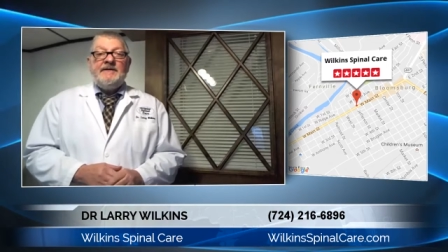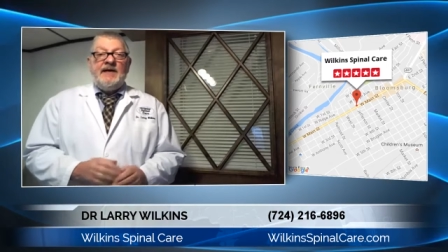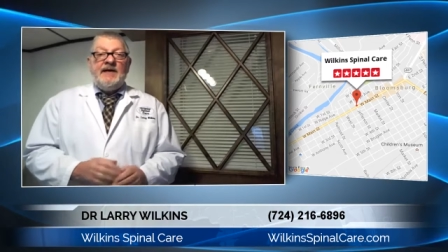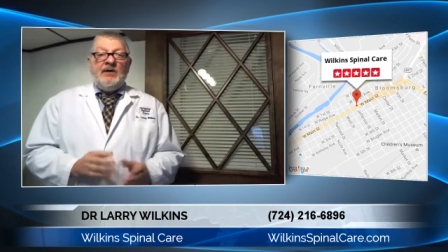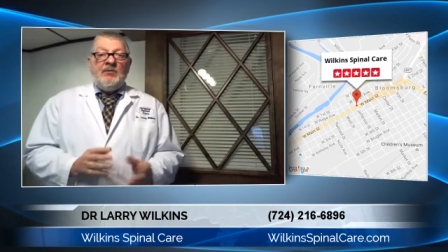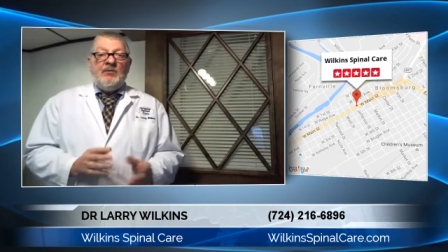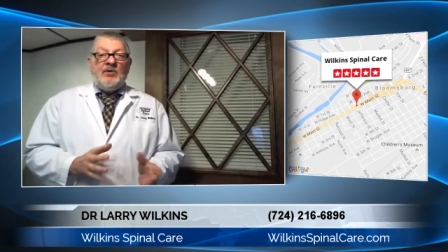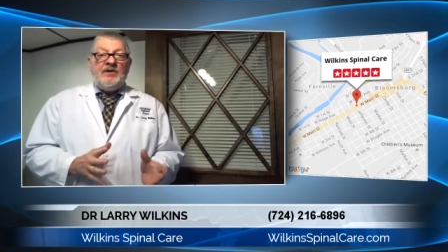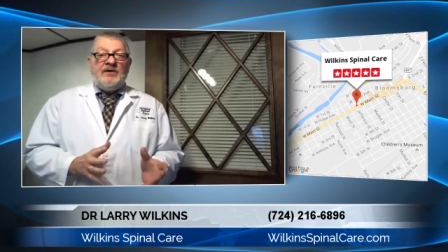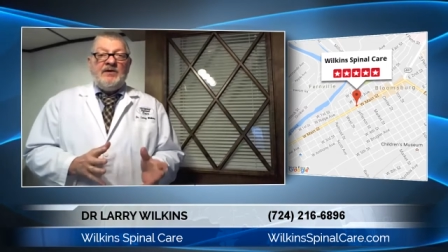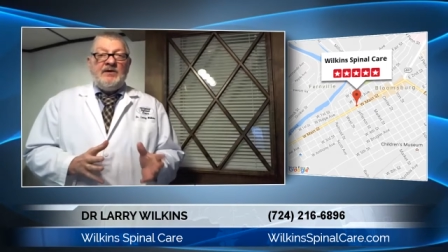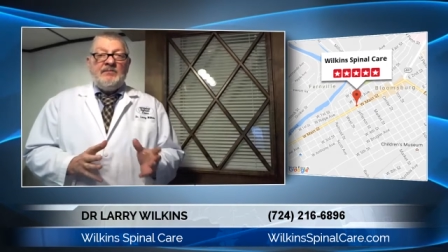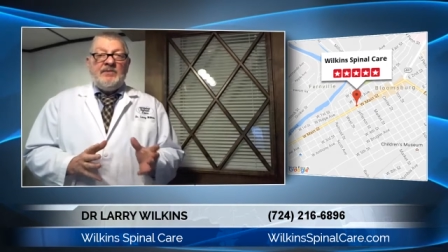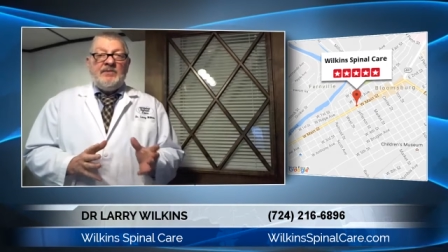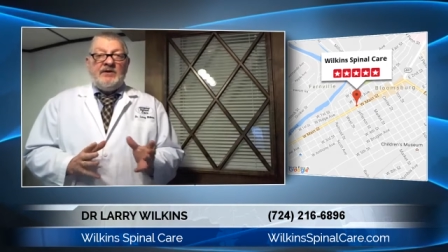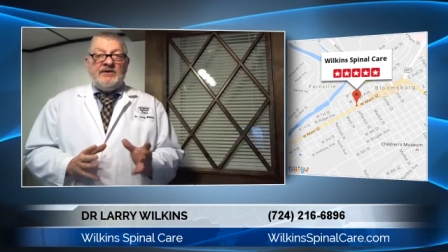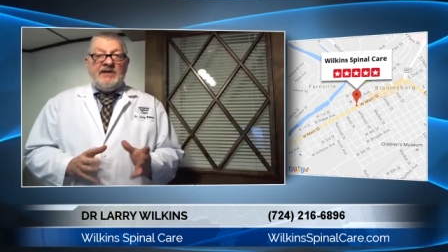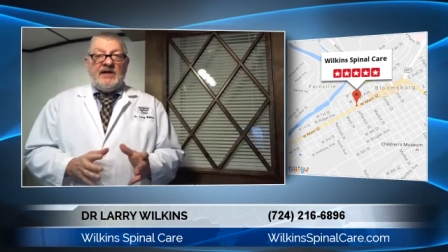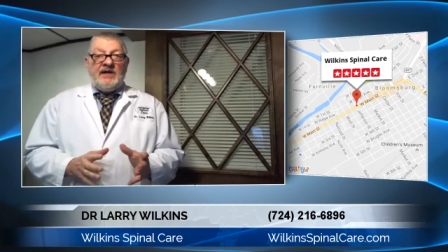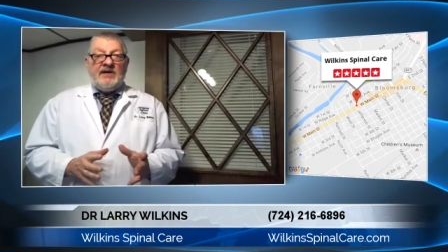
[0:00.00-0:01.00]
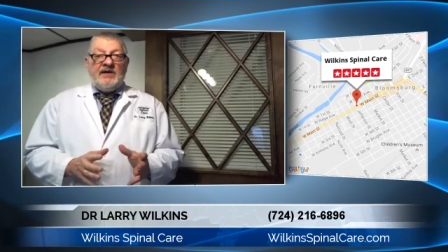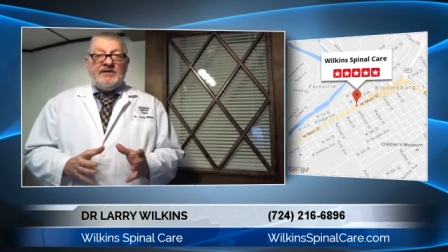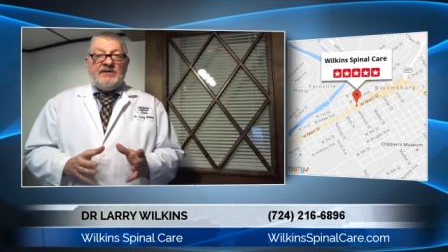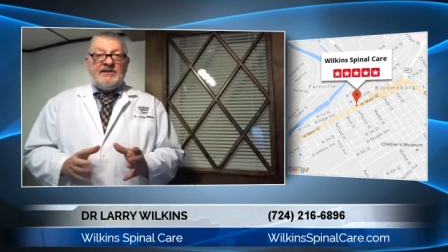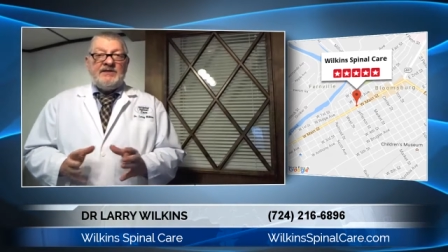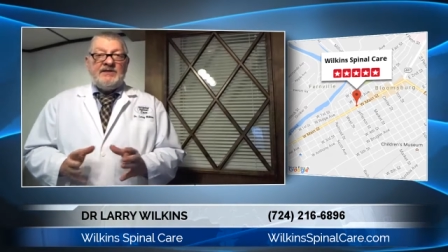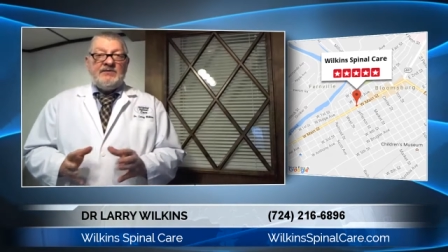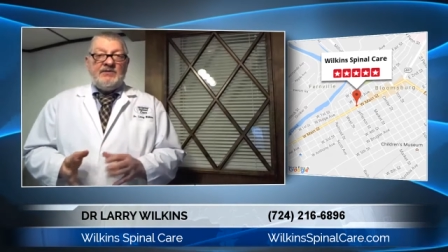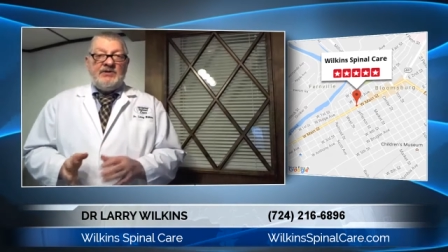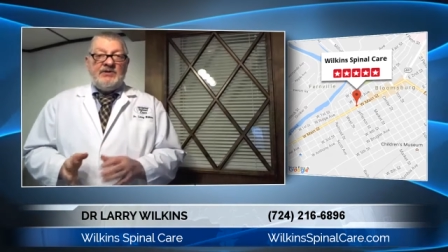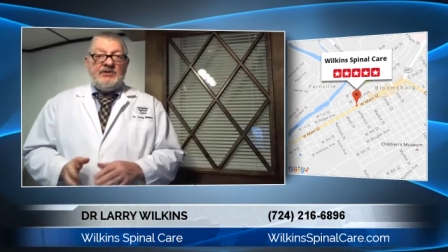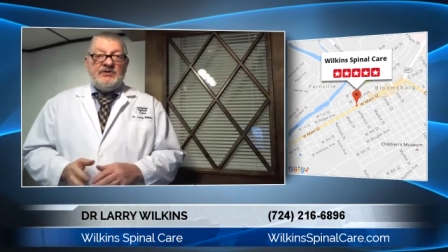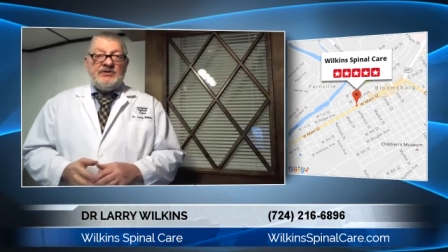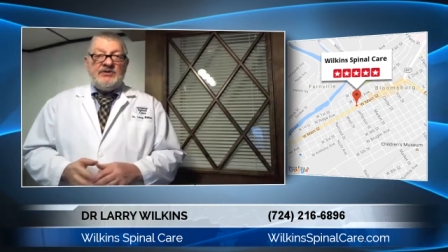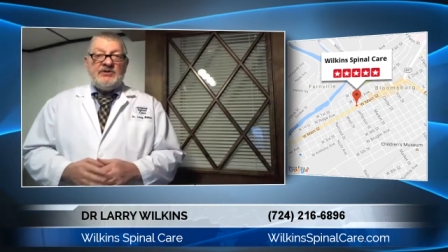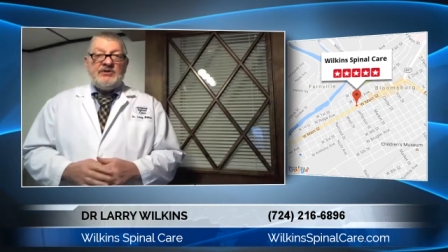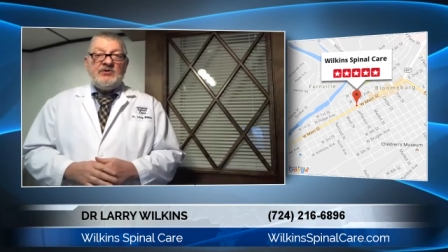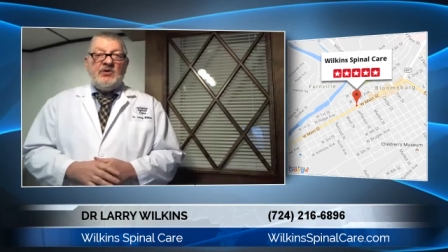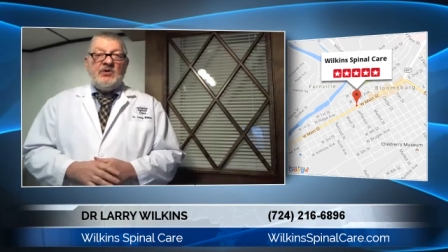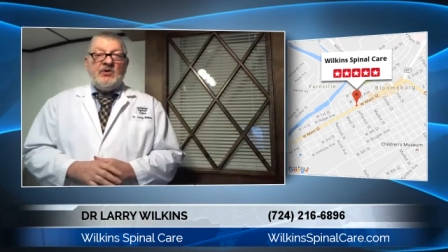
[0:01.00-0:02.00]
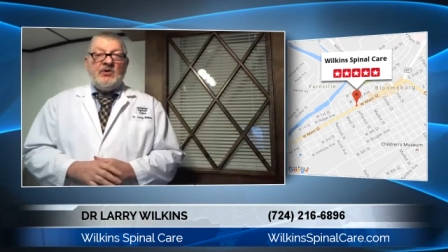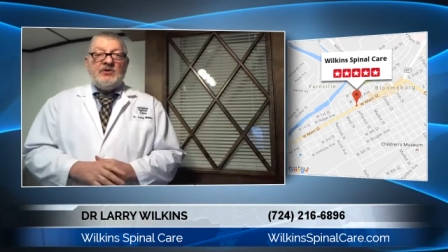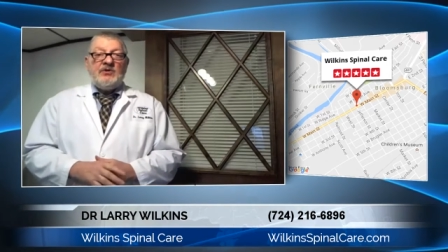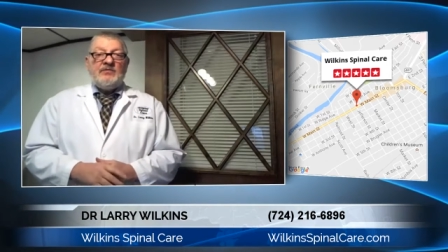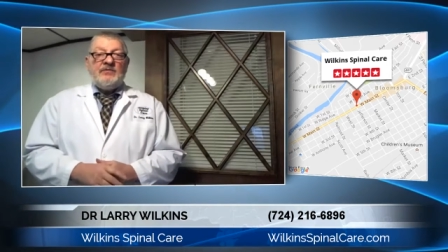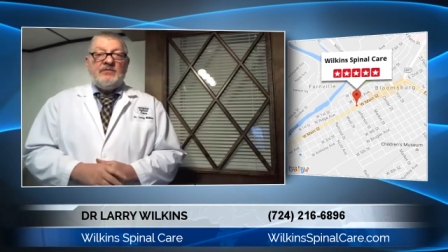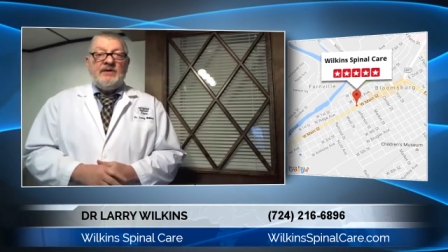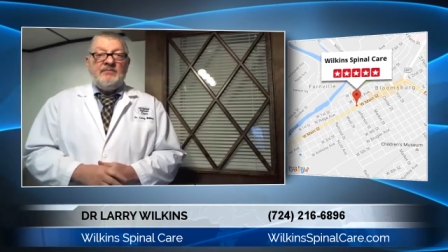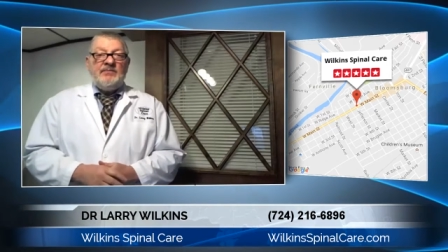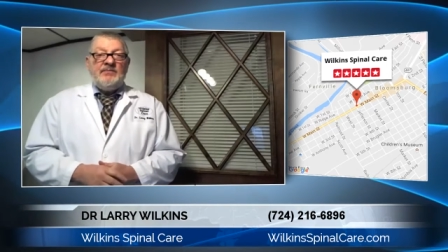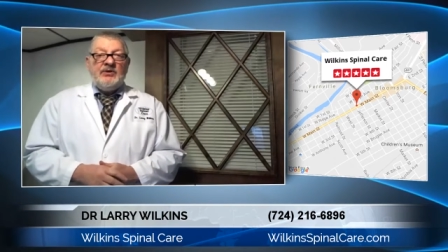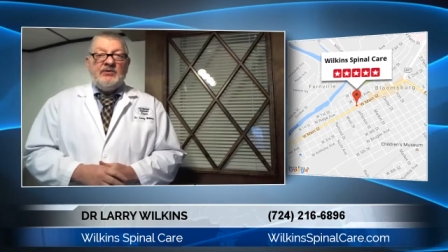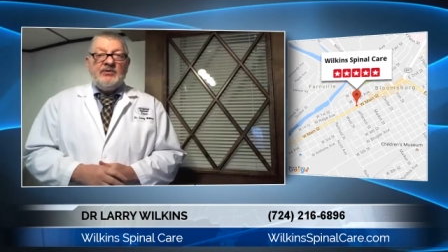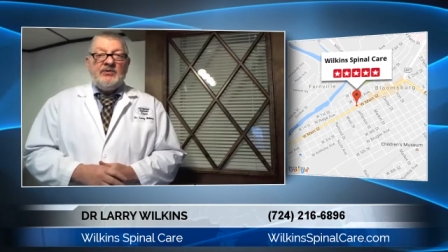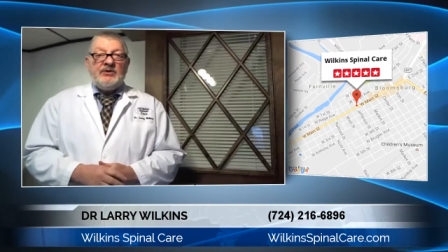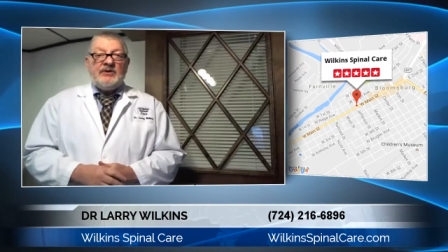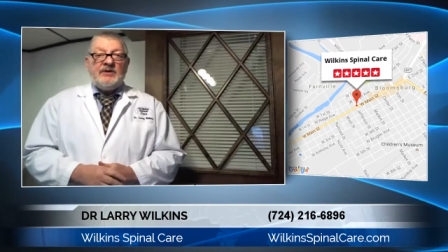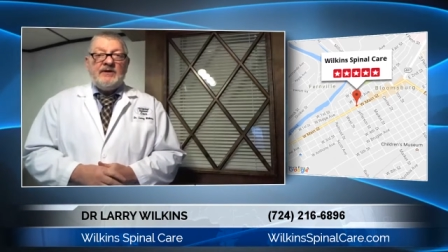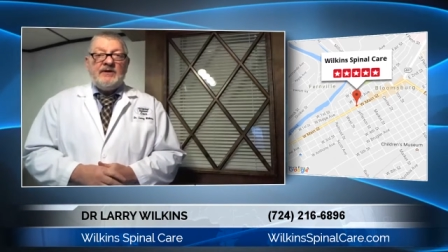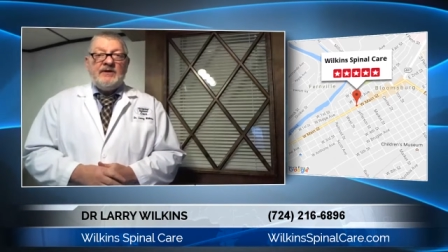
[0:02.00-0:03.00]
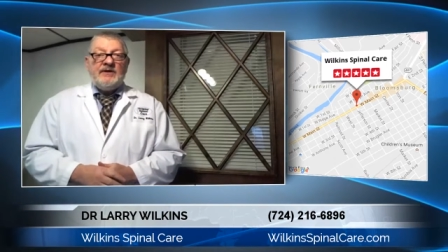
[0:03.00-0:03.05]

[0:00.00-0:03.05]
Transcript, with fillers: And one of the modalities that we use is called a rebuilder.